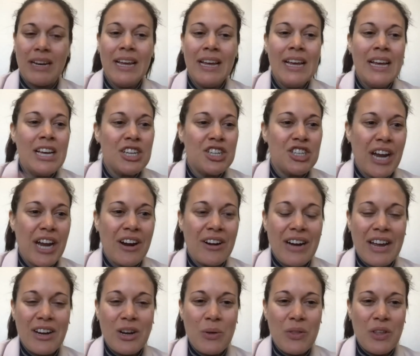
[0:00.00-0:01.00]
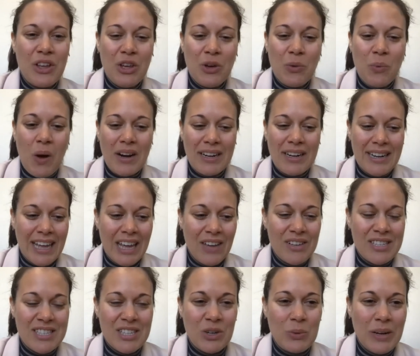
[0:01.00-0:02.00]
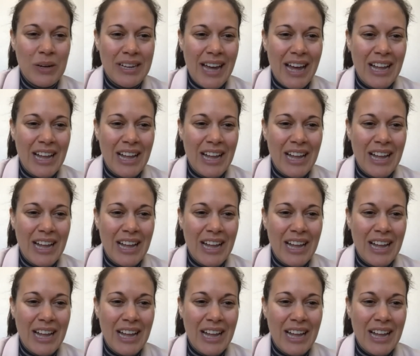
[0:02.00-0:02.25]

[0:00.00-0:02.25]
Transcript: And Sharon, I know that you wanted to give us a quick